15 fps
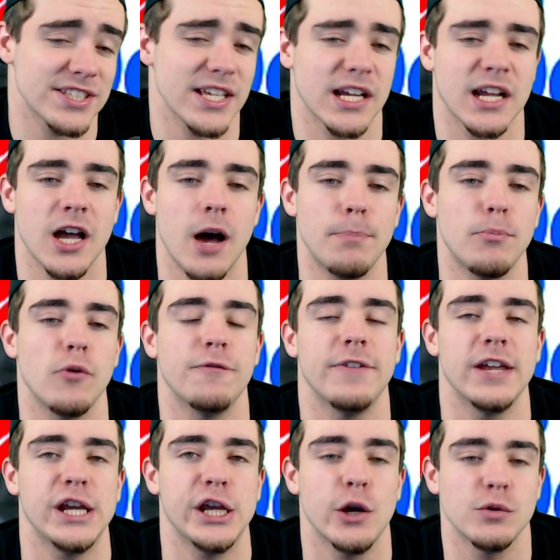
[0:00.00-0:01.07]
a couple
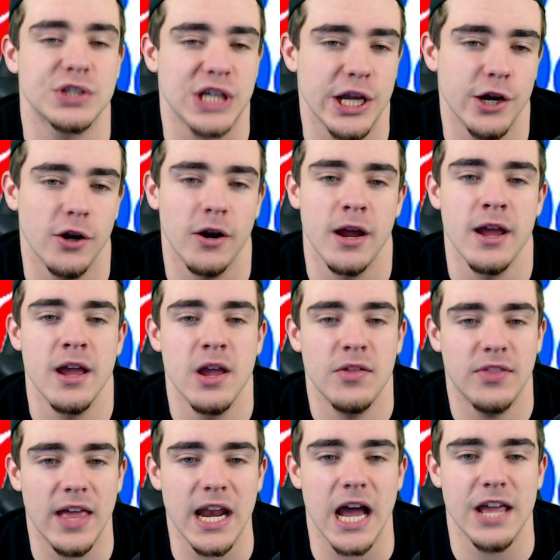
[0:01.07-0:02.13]
videos here
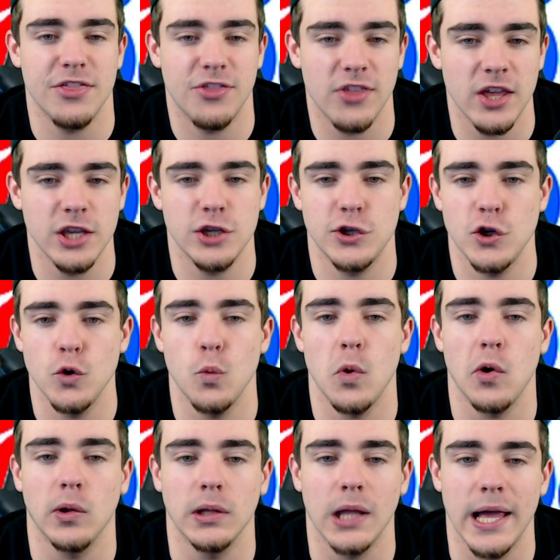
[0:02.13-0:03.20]
that I think you
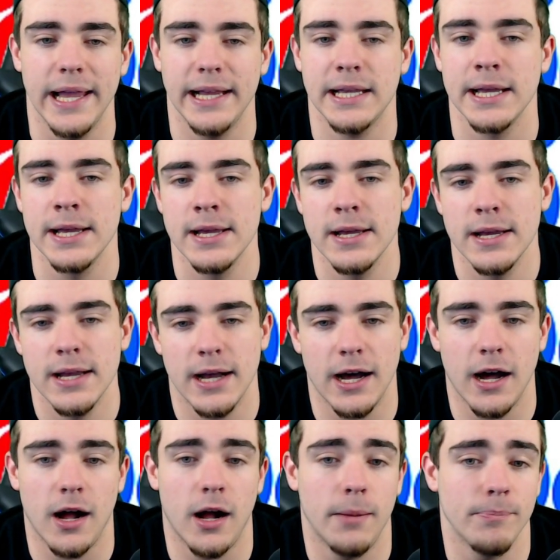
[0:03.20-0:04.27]
will like.
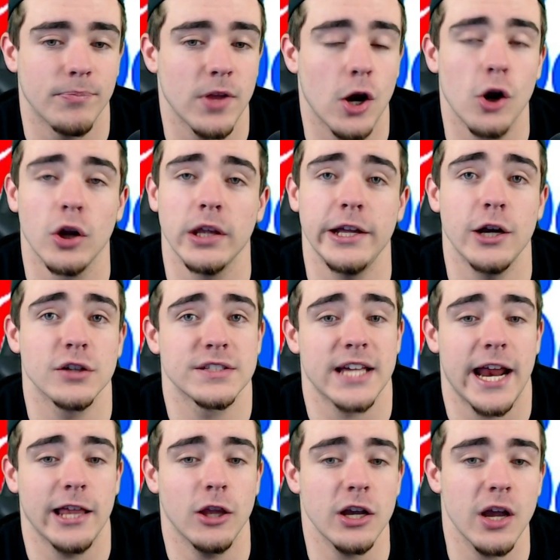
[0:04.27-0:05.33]
Earlier
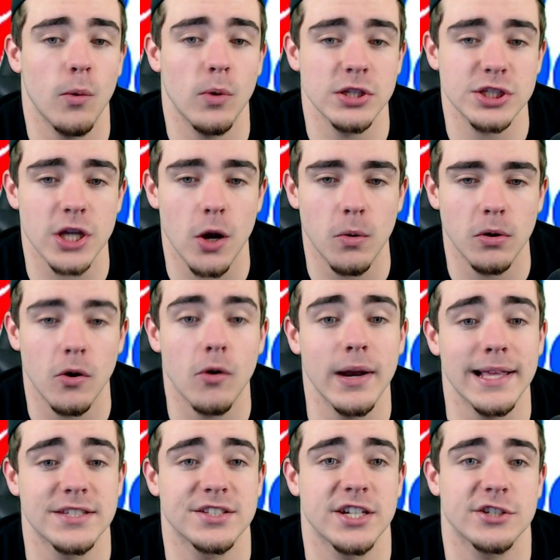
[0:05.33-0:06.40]
today, look at what's going on
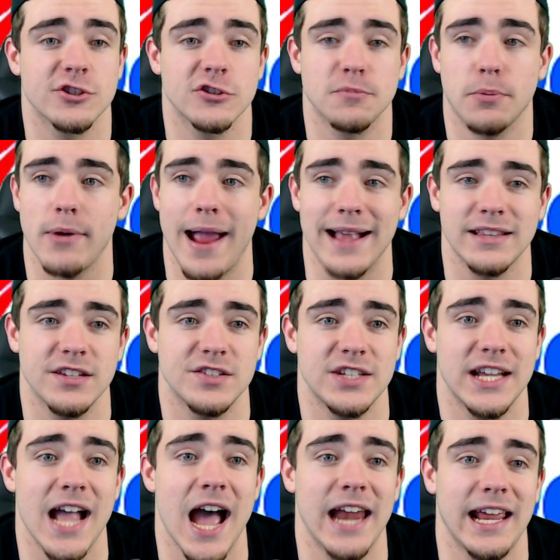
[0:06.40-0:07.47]
at Sixers practice.
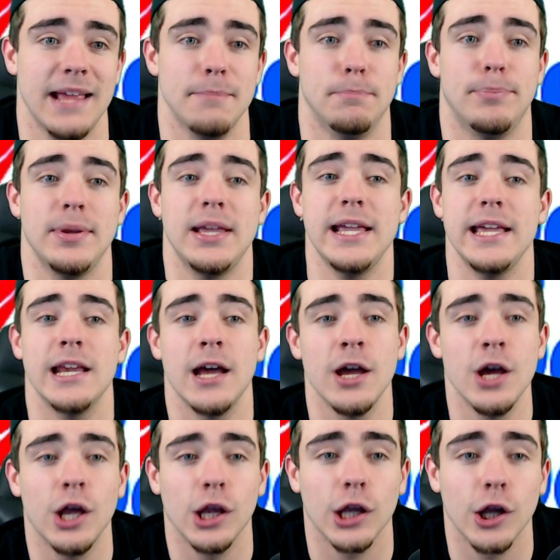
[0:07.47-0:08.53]
You got Embiid
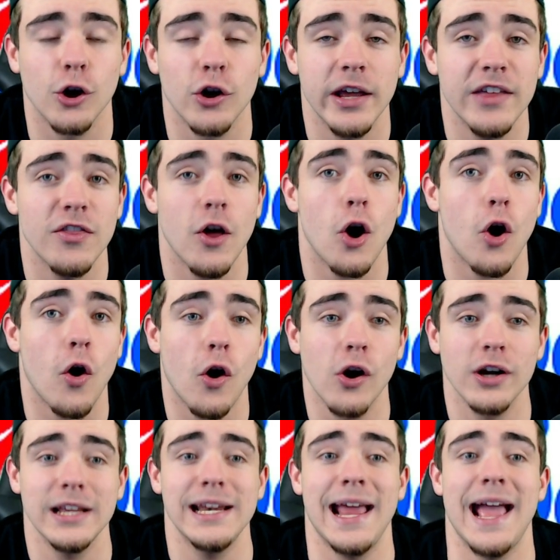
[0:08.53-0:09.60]
learning the
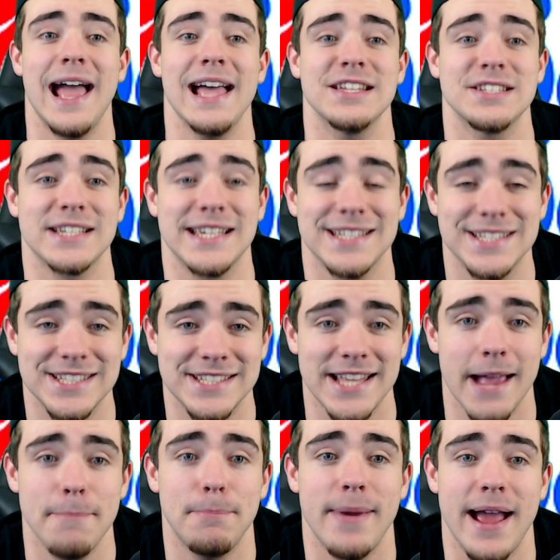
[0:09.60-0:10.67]
Harden-esque
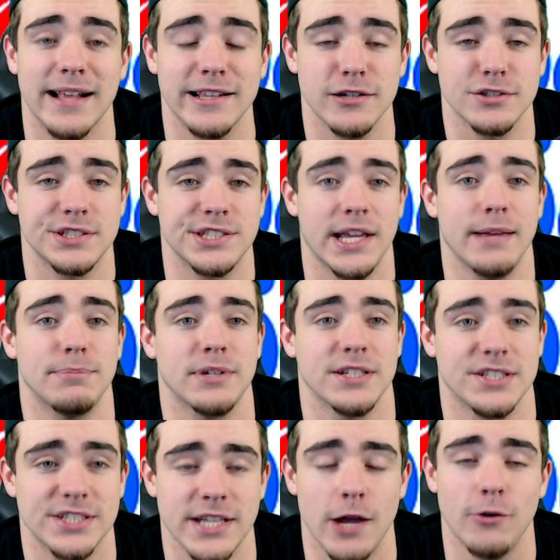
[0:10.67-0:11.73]
step back. There's Sam
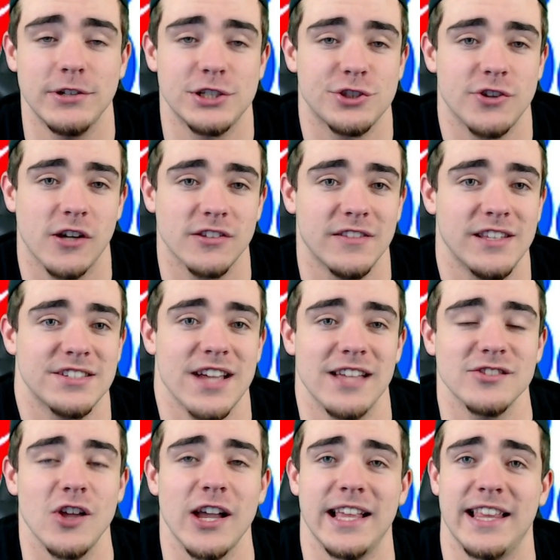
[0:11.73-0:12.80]
Cassell instructing these guys.
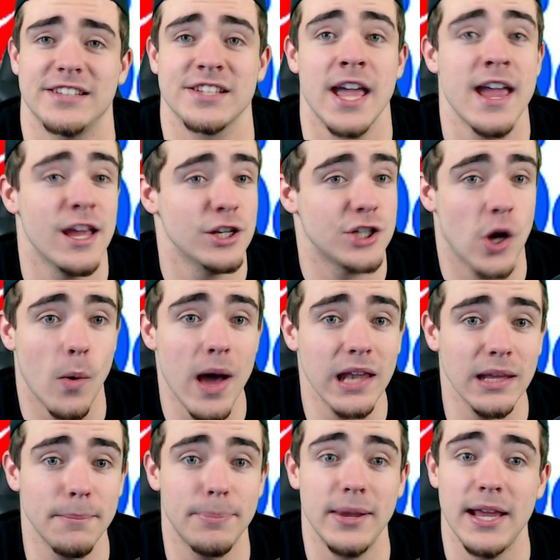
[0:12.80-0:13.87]
Look at this.
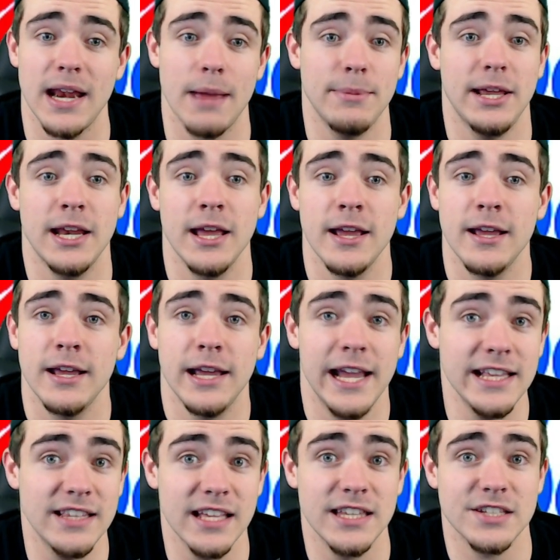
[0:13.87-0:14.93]
Joel Embiid, I mean, he
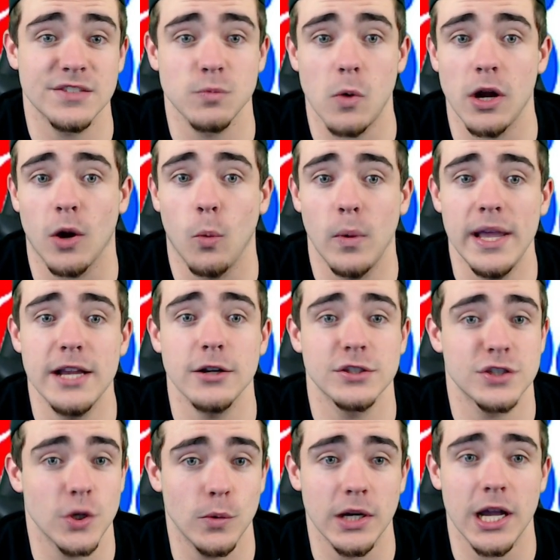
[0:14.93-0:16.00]
did this, what, a week or
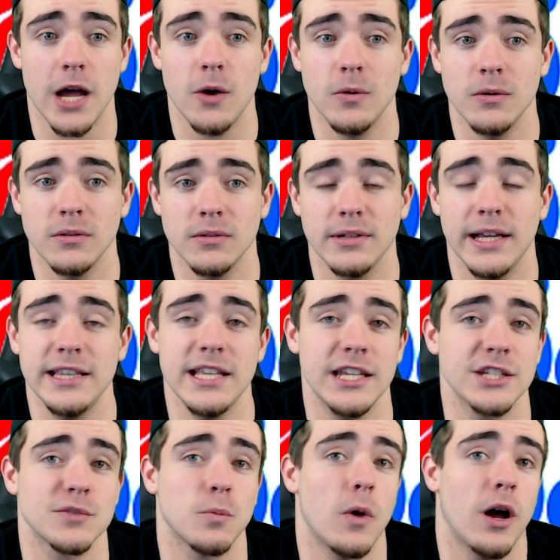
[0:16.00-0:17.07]
two ago? He did
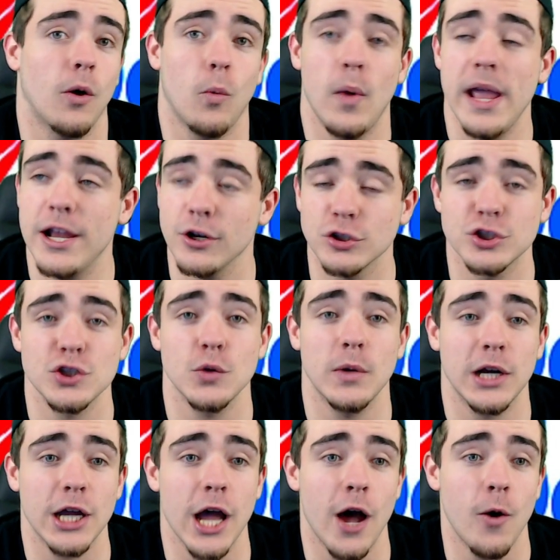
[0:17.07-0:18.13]
this, what, a week or two
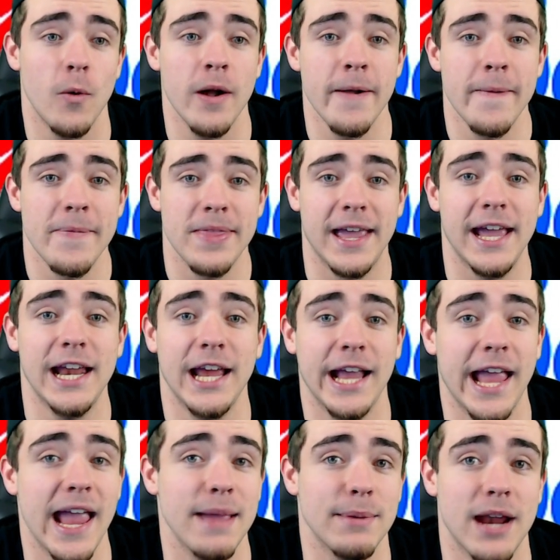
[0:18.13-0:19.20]
ago in a
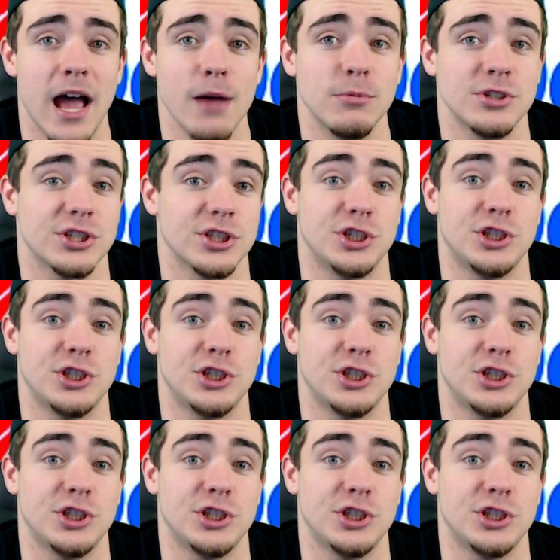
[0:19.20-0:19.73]
game, and I was just